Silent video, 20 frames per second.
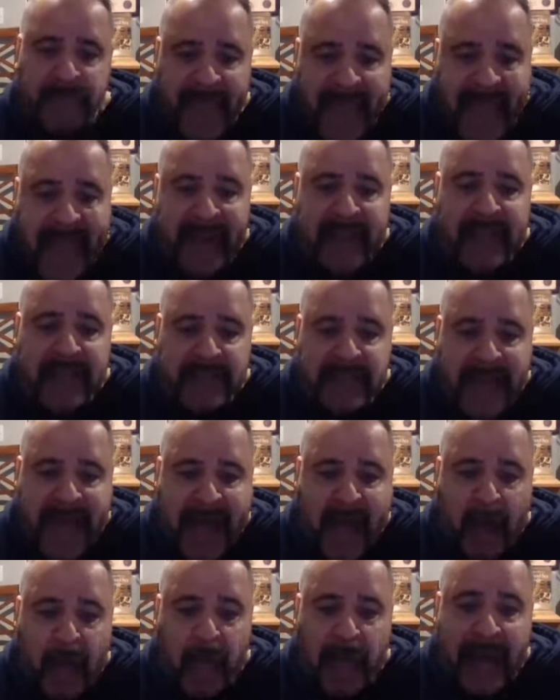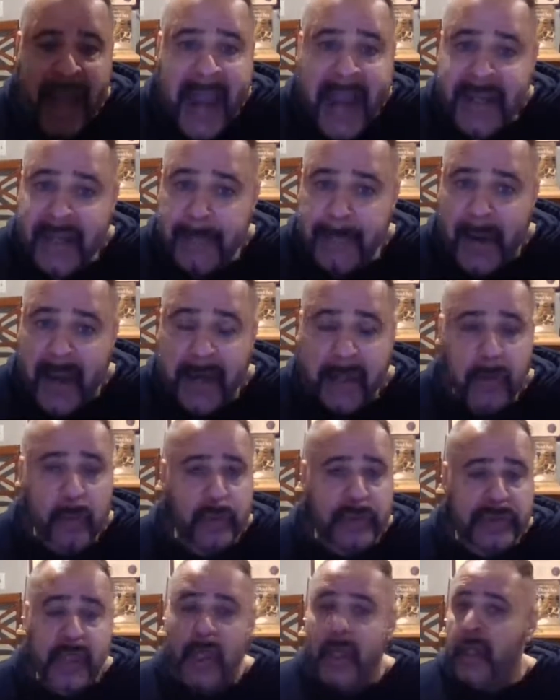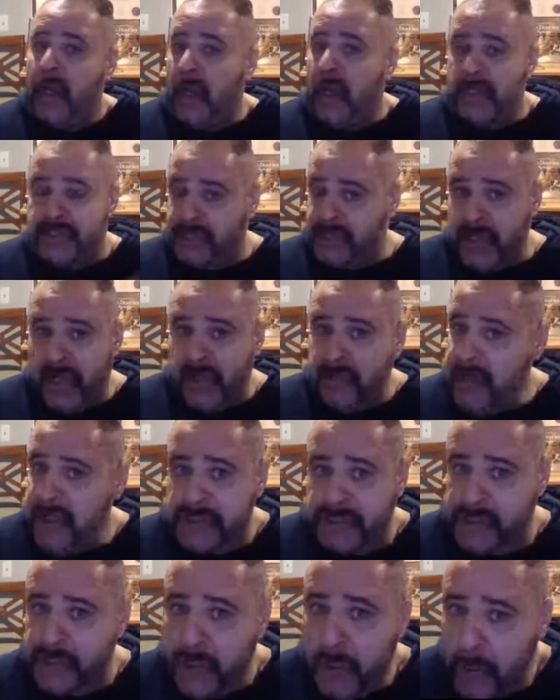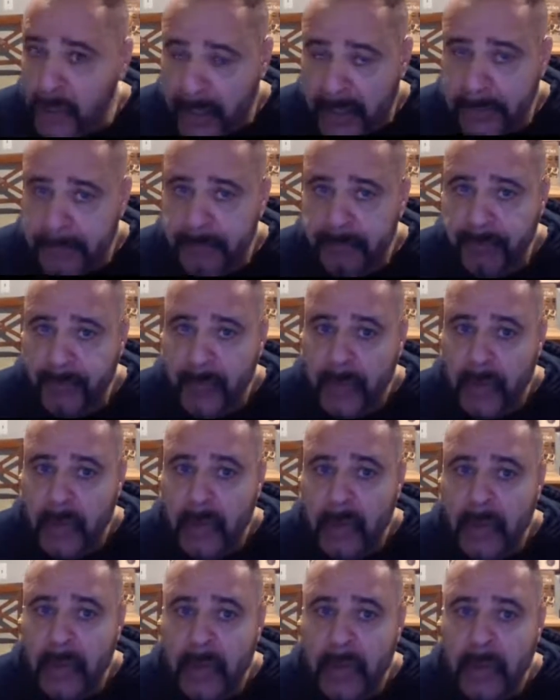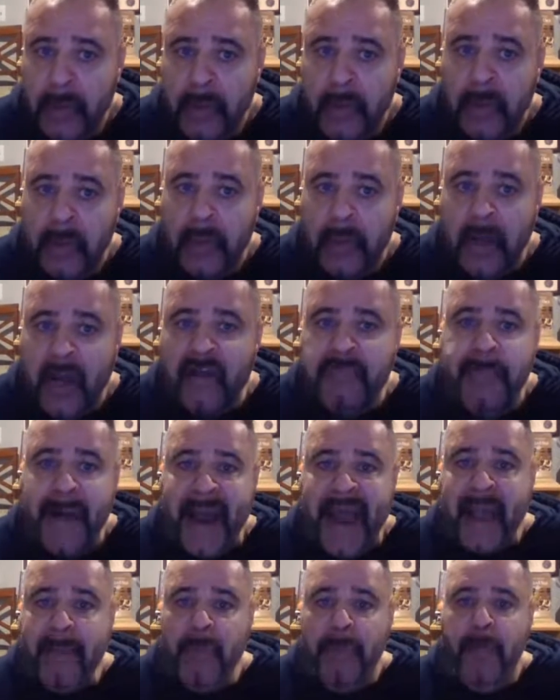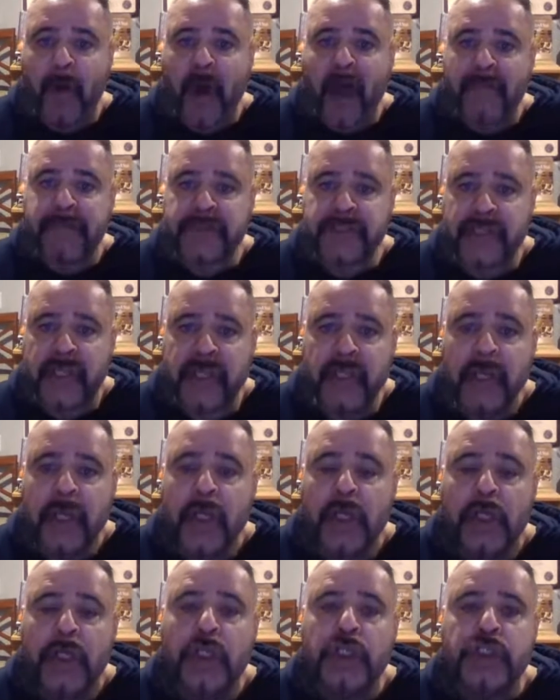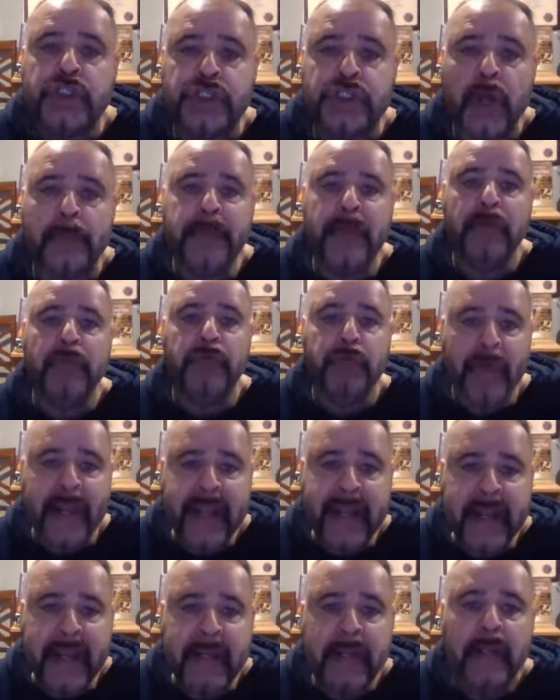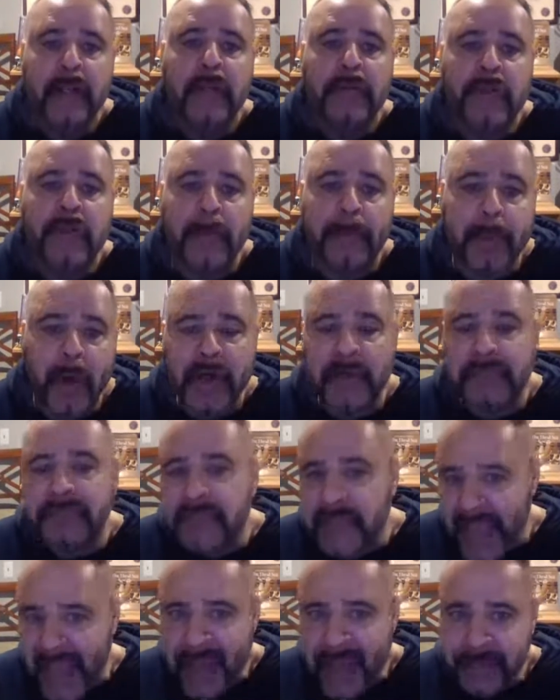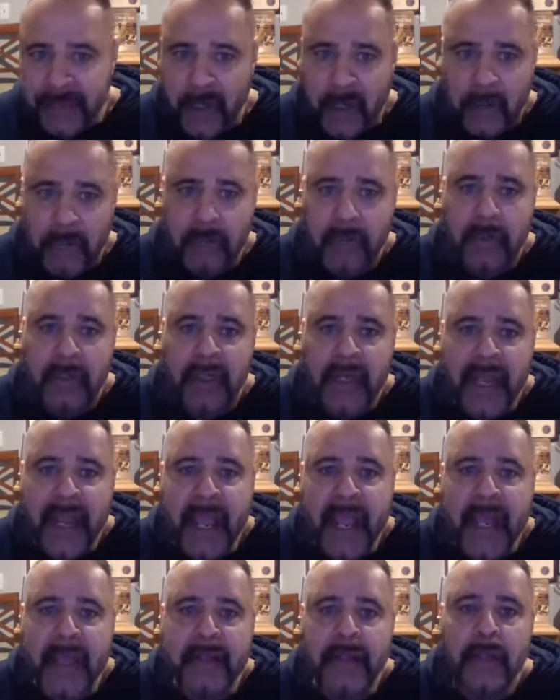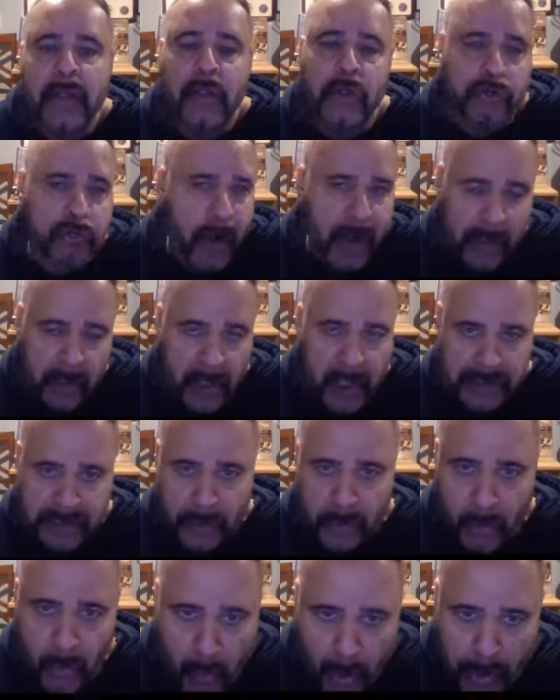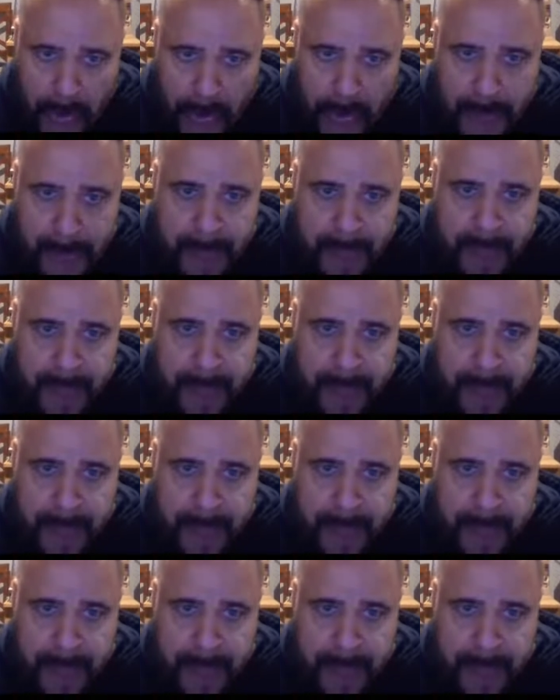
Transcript: That is how anybody who's a serious student of Bible prophecy should be reading the book of Daniel in chronological order.